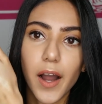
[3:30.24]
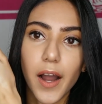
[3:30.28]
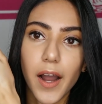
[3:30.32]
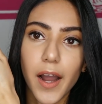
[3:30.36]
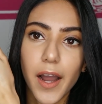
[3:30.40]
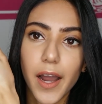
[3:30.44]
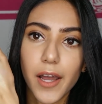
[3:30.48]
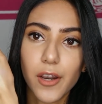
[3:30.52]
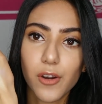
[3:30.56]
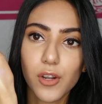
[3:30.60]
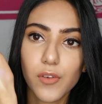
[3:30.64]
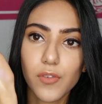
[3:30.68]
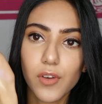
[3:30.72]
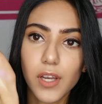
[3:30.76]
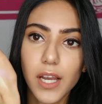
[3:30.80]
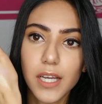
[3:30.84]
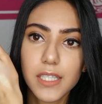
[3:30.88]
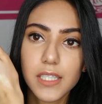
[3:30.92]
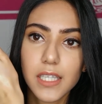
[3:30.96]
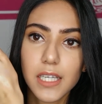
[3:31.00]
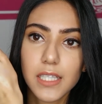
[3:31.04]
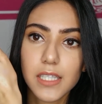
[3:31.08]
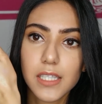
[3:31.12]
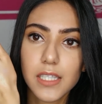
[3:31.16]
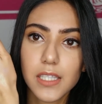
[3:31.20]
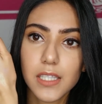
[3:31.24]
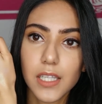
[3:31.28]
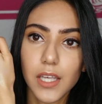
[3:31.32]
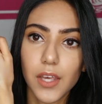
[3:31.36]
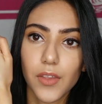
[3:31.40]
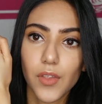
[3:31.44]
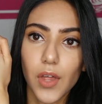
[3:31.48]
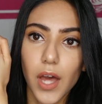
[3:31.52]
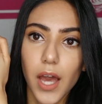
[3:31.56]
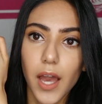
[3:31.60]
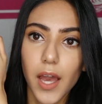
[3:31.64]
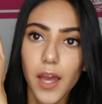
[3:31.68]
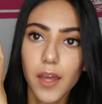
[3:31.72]
I don't know if you guys can see
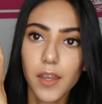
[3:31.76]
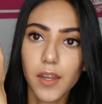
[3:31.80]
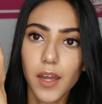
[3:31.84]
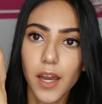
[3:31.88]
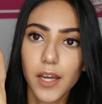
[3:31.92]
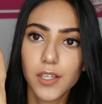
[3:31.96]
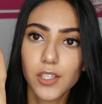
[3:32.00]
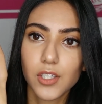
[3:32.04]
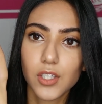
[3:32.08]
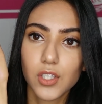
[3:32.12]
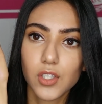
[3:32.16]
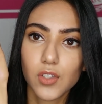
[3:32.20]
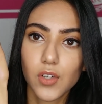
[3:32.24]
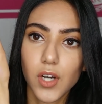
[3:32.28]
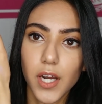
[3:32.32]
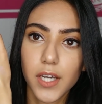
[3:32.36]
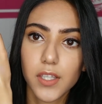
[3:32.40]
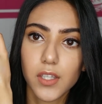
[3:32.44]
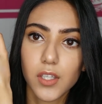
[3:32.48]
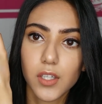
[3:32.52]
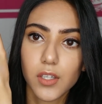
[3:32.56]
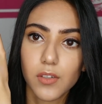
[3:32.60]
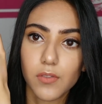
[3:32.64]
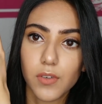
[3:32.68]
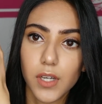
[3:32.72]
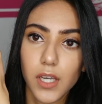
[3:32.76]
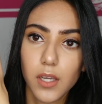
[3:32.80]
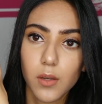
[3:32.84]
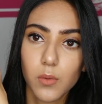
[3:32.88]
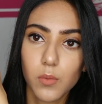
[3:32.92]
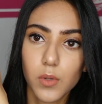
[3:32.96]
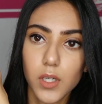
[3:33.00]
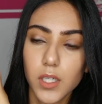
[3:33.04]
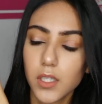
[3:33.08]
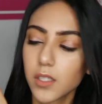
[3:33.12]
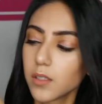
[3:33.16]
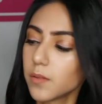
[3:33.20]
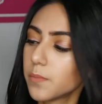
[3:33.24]
that. I just tried the green
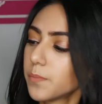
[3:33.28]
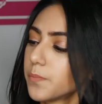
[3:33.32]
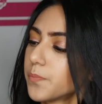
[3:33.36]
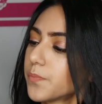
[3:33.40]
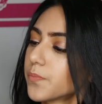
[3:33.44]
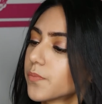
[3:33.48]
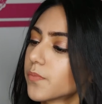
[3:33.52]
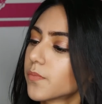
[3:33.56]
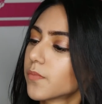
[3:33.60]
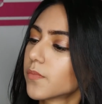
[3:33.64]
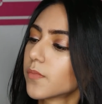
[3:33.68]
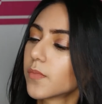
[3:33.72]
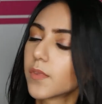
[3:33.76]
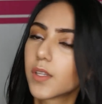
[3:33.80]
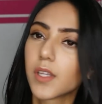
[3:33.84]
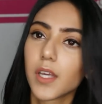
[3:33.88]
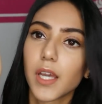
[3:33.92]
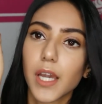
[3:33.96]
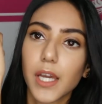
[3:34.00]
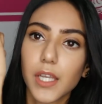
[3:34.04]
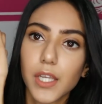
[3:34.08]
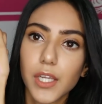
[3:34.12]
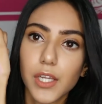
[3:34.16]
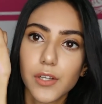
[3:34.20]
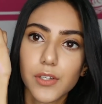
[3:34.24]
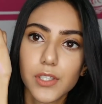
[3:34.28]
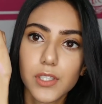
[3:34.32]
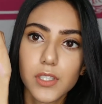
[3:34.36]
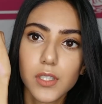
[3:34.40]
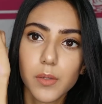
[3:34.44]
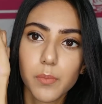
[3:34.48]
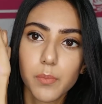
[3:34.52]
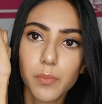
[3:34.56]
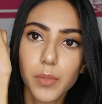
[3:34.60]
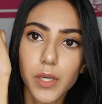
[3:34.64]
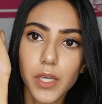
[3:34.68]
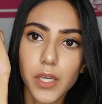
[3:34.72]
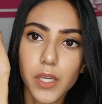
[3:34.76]
one. And here's the
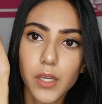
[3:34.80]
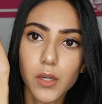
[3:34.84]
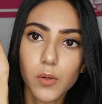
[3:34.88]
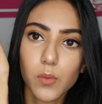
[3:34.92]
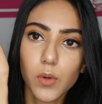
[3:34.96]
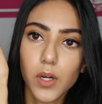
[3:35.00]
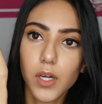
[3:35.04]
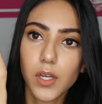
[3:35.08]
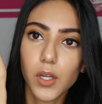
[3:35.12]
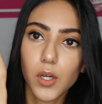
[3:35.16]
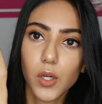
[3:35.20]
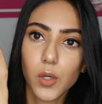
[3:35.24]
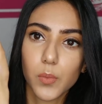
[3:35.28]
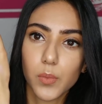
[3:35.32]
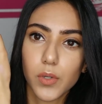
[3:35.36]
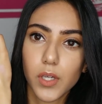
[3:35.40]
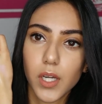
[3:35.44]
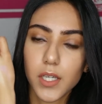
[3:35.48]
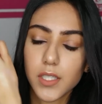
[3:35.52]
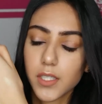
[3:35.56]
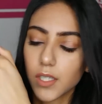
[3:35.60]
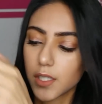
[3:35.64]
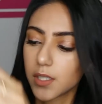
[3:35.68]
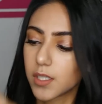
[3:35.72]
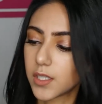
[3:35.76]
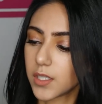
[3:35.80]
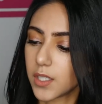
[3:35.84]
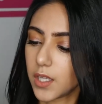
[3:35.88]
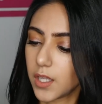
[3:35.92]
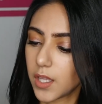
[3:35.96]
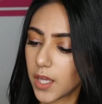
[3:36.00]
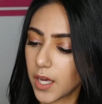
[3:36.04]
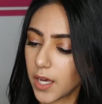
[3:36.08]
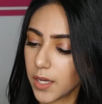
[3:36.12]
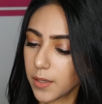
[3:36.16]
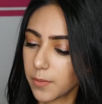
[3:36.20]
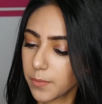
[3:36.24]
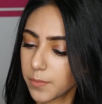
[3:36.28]
pink one. I hope you guys can see
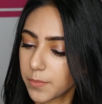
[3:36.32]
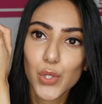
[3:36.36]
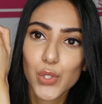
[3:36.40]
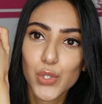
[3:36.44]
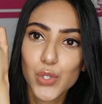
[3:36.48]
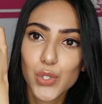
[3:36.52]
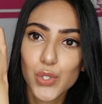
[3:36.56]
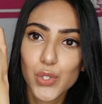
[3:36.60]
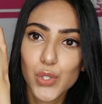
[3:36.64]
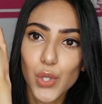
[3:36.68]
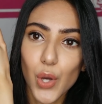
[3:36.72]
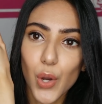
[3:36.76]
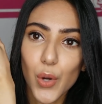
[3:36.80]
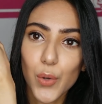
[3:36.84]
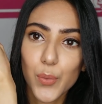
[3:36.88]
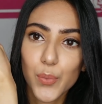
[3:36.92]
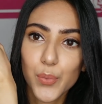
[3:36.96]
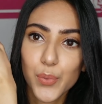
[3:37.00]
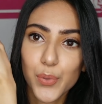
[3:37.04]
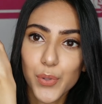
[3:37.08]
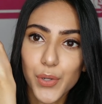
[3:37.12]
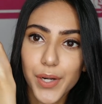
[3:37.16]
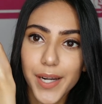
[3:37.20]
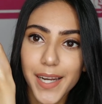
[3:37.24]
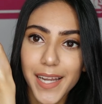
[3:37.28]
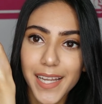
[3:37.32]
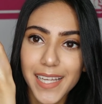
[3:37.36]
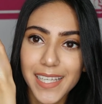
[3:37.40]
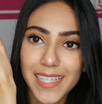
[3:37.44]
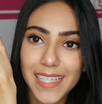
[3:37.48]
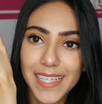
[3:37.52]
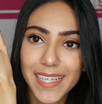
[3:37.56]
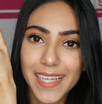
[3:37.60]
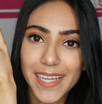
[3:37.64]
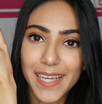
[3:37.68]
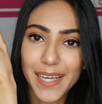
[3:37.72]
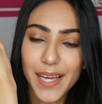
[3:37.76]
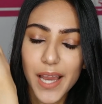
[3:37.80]
that. So
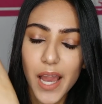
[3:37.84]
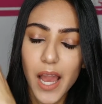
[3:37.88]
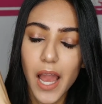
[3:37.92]
pretty.